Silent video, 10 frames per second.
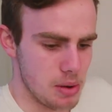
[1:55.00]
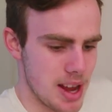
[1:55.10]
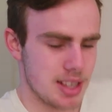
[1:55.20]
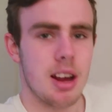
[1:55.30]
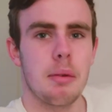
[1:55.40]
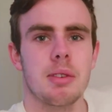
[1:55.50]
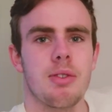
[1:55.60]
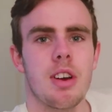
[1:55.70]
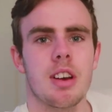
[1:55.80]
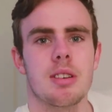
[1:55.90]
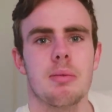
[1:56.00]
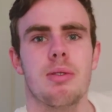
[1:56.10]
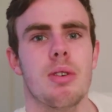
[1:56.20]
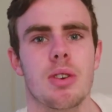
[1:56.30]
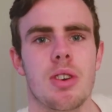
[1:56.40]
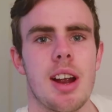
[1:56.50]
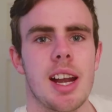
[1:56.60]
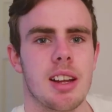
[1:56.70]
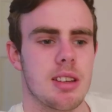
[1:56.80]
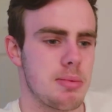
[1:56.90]
always comes first before
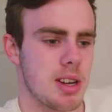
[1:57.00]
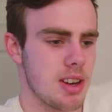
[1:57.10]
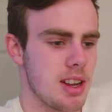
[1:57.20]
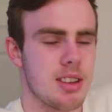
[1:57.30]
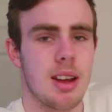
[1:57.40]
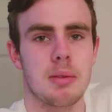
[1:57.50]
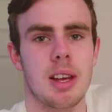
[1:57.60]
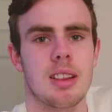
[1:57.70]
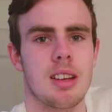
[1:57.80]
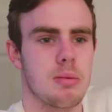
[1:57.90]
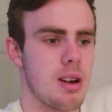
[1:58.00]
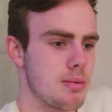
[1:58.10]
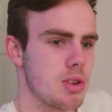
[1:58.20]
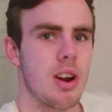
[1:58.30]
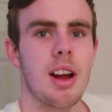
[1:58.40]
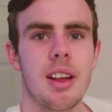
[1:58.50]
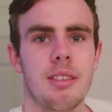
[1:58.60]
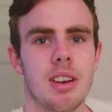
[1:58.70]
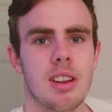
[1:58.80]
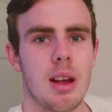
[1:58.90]
training, especially in times like this where I'm
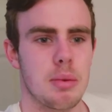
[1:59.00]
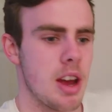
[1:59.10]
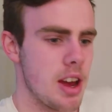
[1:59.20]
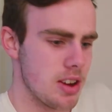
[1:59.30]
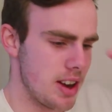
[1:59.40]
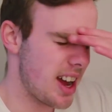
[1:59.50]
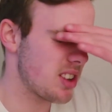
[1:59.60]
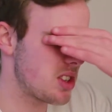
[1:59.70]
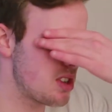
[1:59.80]
trialing for clubs. You know how